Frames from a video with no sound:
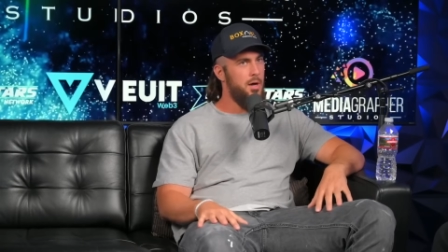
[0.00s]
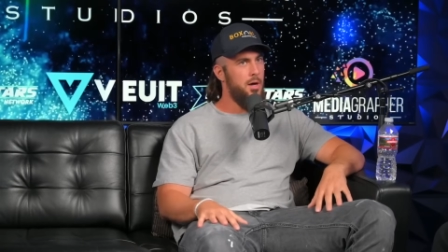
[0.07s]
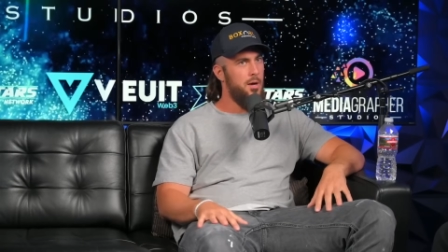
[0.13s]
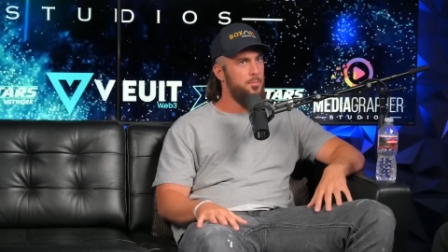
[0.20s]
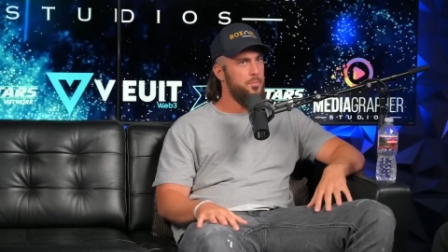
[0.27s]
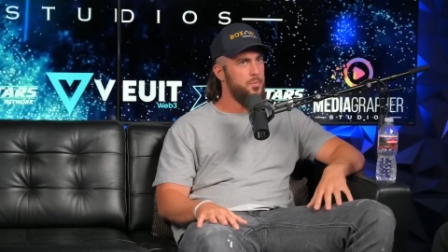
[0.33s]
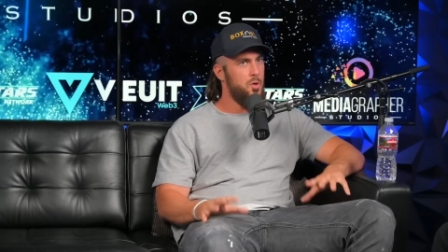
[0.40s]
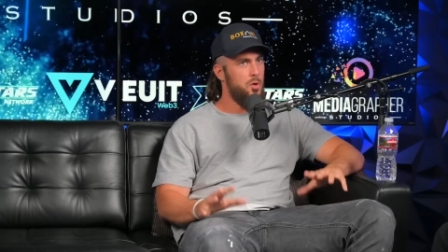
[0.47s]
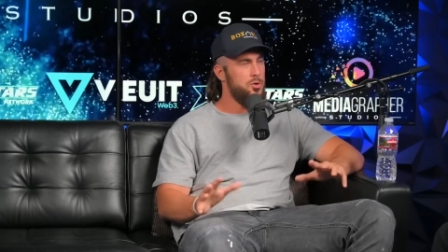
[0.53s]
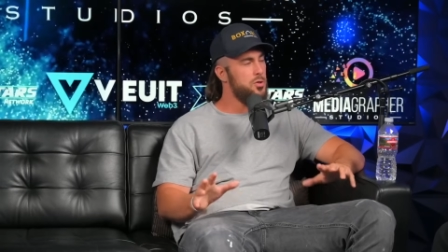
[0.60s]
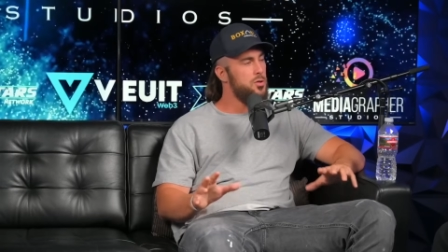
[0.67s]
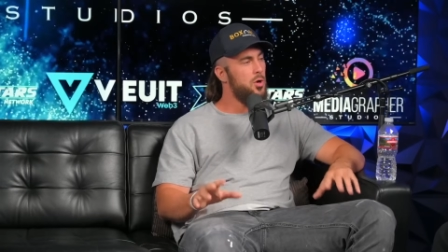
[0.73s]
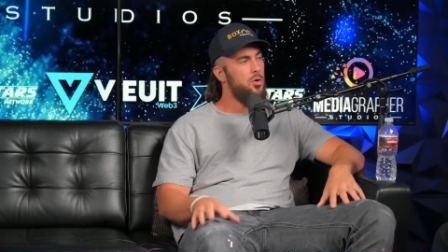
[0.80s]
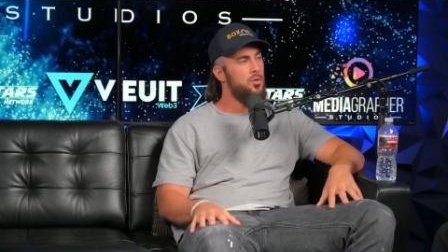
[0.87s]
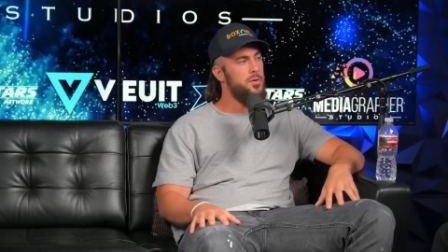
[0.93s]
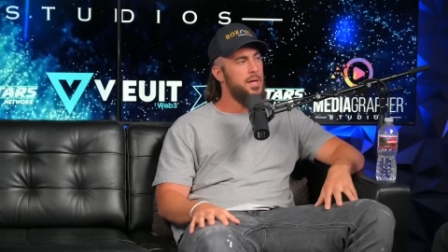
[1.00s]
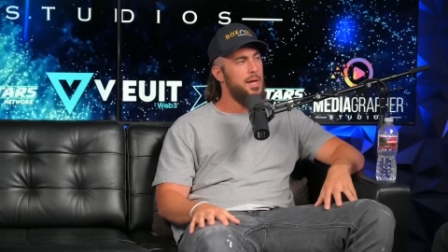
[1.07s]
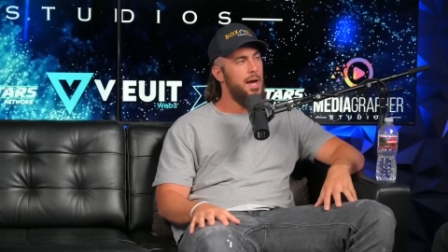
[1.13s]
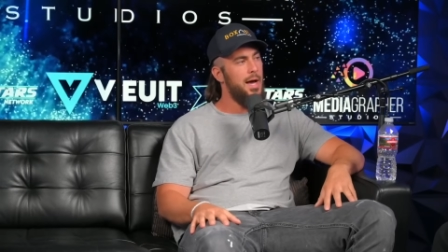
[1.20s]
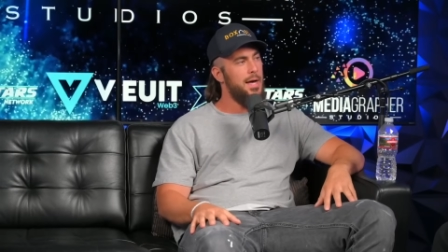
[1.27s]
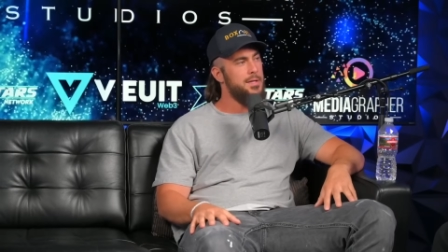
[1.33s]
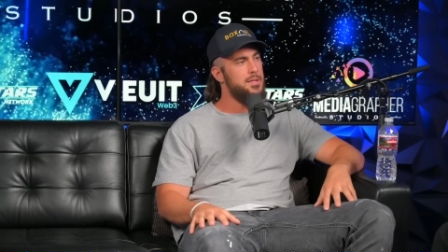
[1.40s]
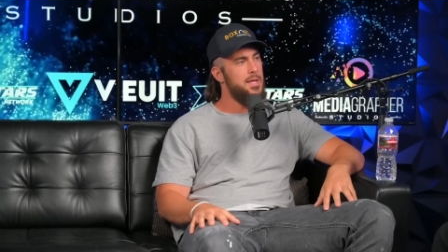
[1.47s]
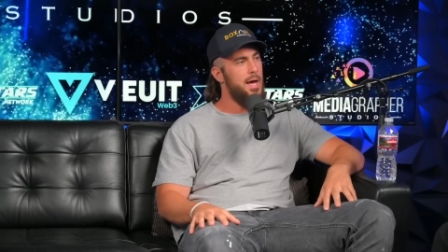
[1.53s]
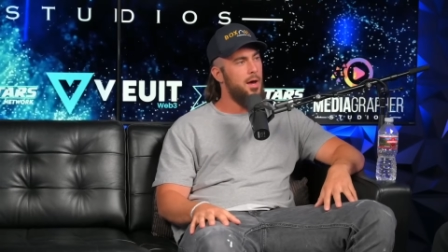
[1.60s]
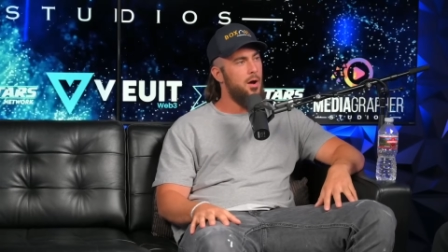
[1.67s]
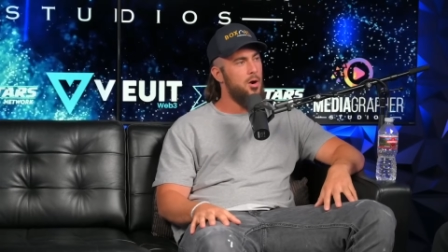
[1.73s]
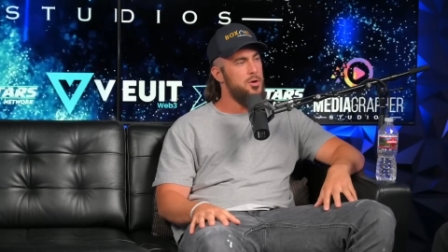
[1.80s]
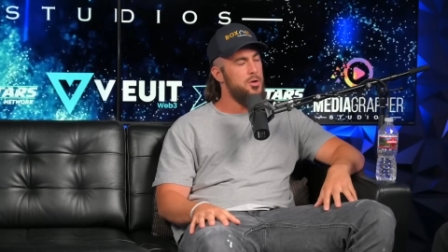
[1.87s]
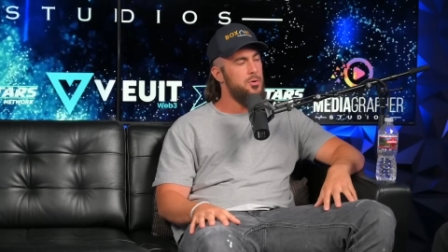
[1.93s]
Um, those are the only guys
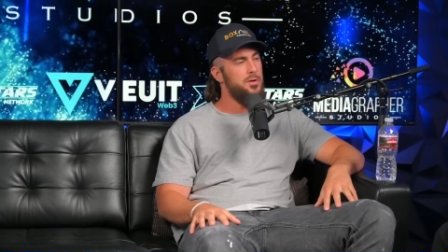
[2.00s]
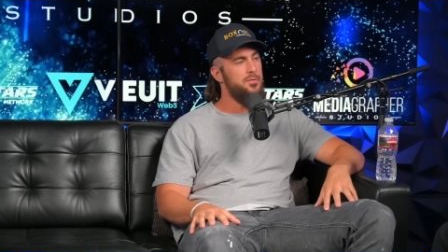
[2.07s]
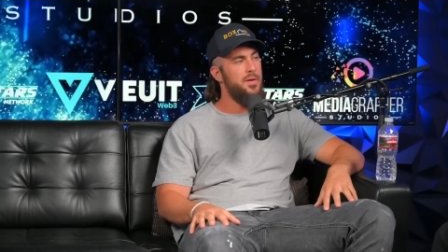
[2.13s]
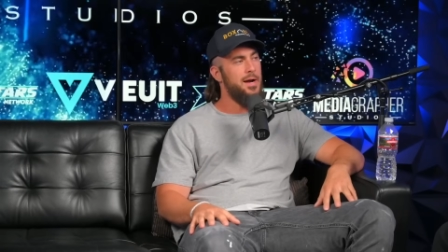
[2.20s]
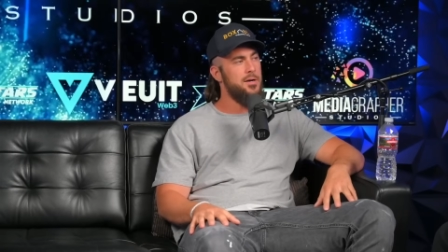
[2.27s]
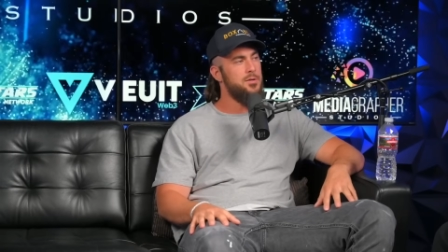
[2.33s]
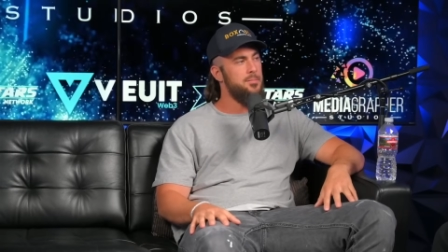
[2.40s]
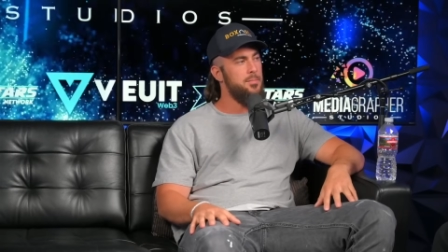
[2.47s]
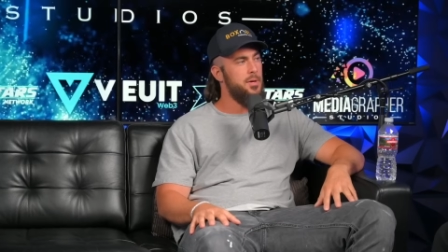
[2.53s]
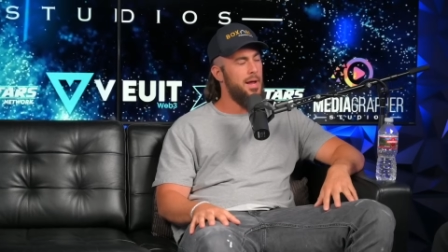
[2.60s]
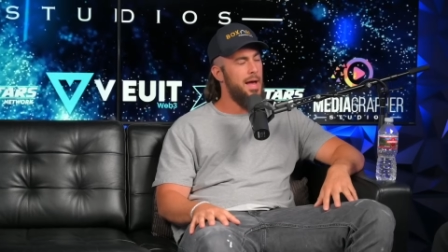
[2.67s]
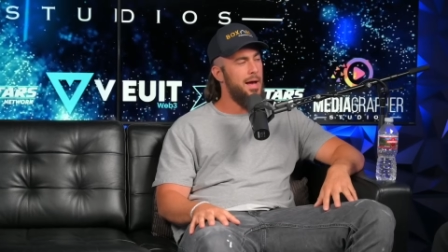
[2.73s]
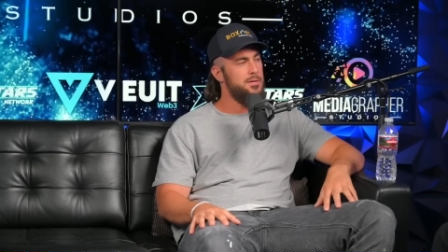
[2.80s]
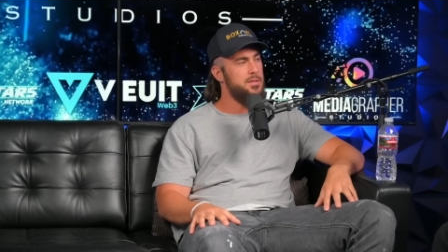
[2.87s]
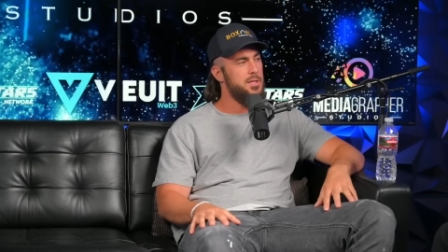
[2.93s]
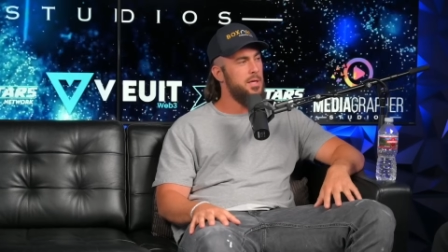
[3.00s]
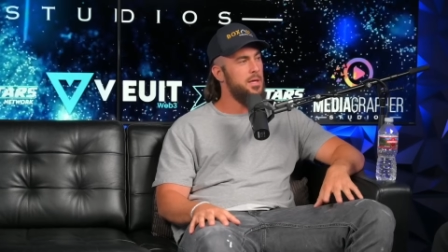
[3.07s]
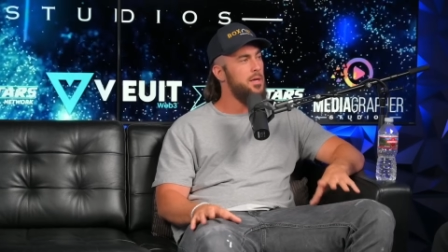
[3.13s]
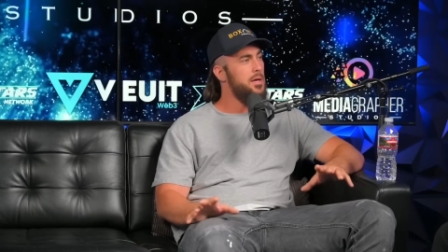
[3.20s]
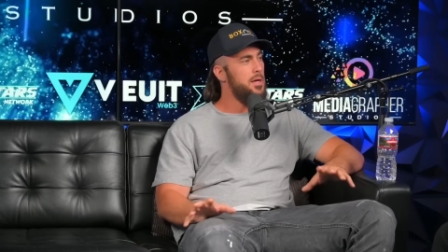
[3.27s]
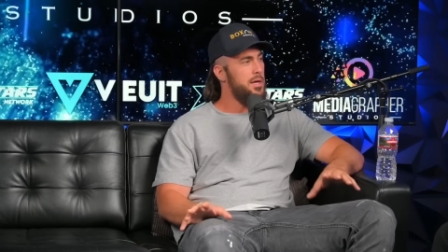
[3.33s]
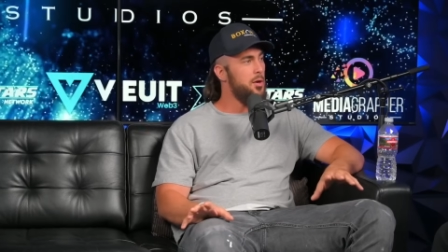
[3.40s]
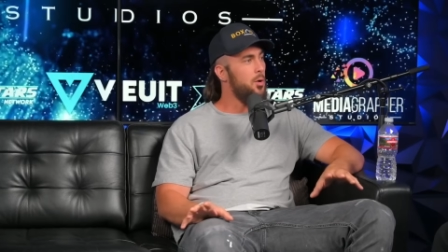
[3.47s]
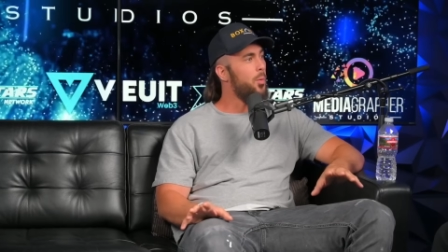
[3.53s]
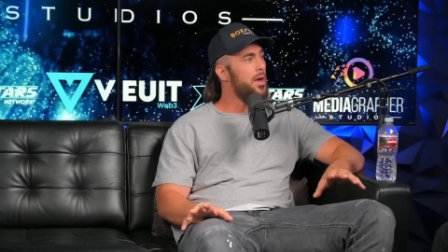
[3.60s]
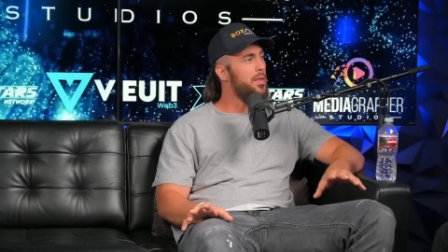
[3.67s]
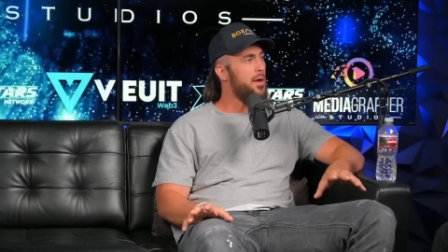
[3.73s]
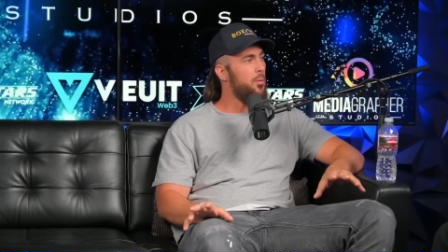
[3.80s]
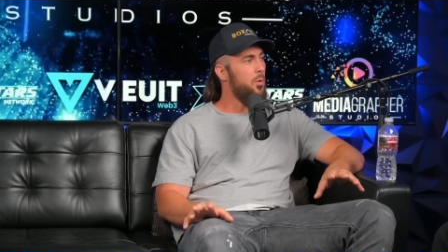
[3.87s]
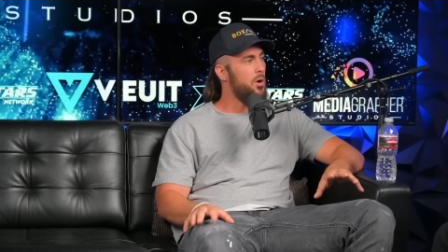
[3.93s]
that mm-hmm. are doing factory built housing in a
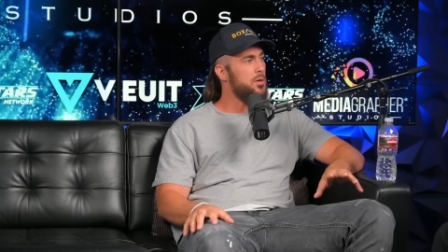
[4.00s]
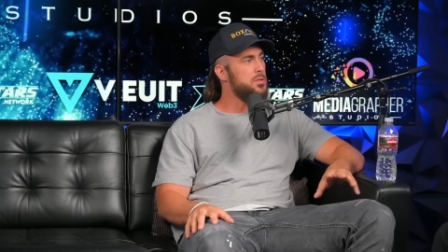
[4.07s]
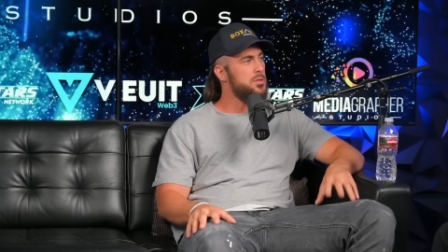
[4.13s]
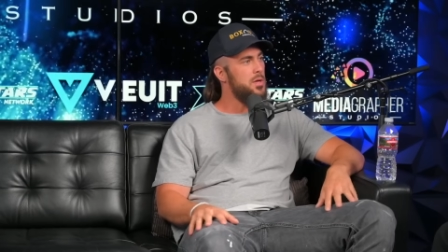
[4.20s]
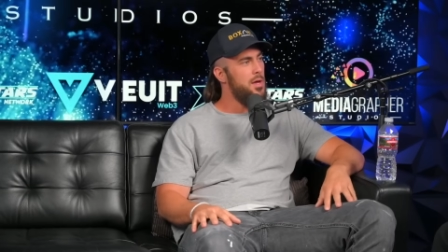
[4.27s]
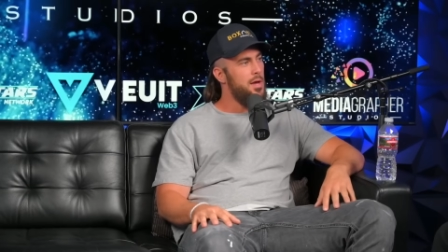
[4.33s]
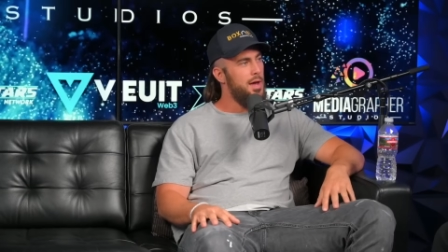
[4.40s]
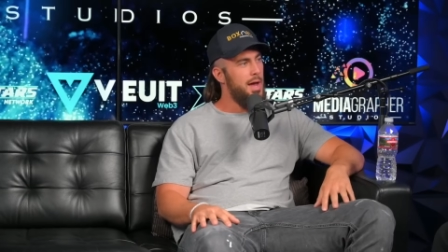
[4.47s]
way that works.